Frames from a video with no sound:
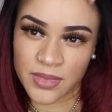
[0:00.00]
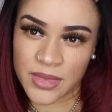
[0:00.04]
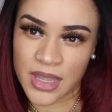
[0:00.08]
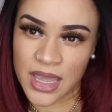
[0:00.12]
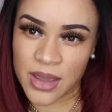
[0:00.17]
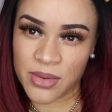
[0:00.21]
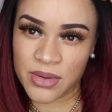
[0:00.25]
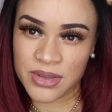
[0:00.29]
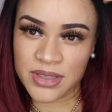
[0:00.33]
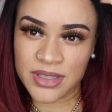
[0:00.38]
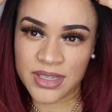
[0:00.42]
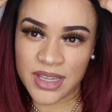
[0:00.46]

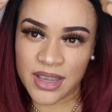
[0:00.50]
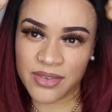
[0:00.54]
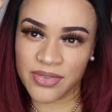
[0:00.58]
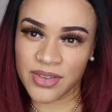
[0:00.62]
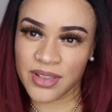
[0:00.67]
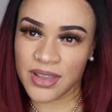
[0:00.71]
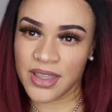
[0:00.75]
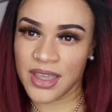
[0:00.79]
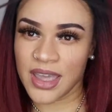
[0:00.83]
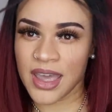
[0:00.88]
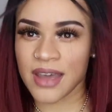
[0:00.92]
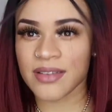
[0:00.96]
I would
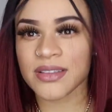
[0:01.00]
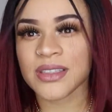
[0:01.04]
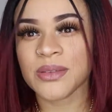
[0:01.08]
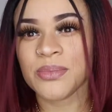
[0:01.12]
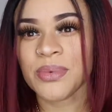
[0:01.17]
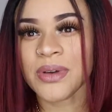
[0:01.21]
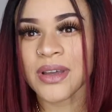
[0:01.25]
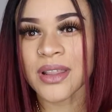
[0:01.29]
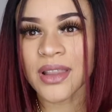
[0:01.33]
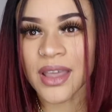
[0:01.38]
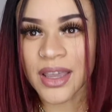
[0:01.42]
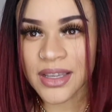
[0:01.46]
definitely have to
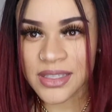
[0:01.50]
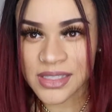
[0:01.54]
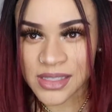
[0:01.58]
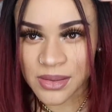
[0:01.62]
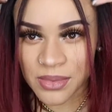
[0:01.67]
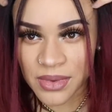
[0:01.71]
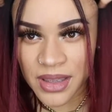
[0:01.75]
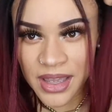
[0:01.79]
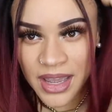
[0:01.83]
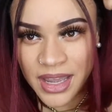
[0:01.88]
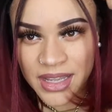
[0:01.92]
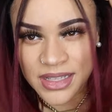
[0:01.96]
put like
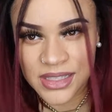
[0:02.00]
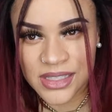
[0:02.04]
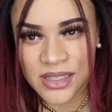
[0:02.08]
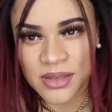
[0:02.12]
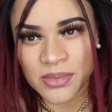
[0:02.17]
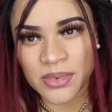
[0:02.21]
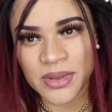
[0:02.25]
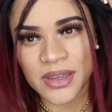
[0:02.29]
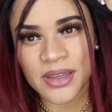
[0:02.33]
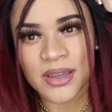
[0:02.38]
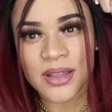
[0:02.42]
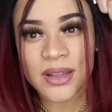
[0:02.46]
some got
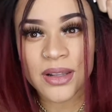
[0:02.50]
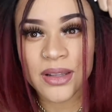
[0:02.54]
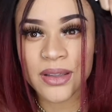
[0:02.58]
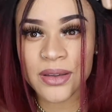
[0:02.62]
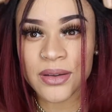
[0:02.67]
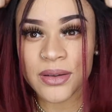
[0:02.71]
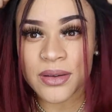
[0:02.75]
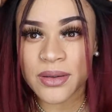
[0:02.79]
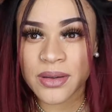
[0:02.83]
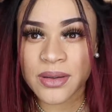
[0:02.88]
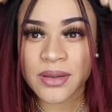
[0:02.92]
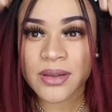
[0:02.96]
to be
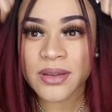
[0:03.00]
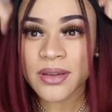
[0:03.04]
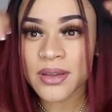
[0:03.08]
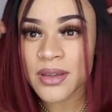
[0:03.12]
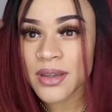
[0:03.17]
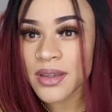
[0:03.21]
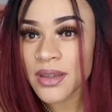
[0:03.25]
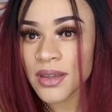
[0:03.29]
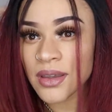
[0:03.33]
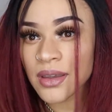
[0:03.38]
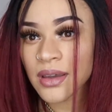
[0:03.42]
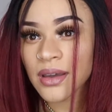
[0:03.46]
glue
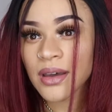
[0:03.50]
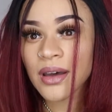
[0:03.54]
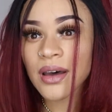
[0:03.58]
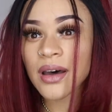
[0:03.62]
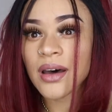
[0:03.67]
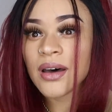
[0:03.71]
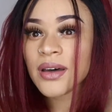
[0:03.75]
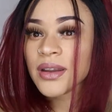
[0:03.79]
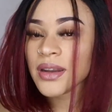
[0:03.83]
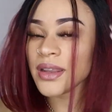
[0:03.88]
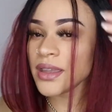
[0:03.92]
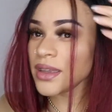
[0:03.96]

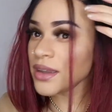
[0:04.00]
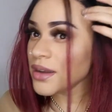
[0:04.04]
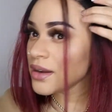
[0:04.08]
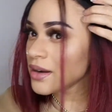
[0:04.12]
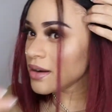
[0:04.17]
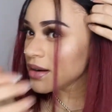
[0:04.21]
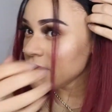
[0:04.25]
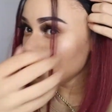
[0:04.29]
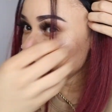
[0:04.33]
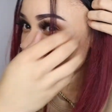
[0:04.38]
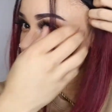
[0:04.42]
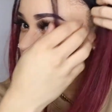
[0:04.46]
on
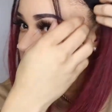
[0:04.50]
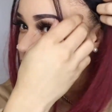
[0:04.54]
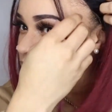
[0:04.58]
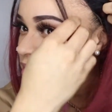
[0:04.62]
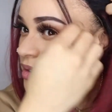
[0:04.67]
here.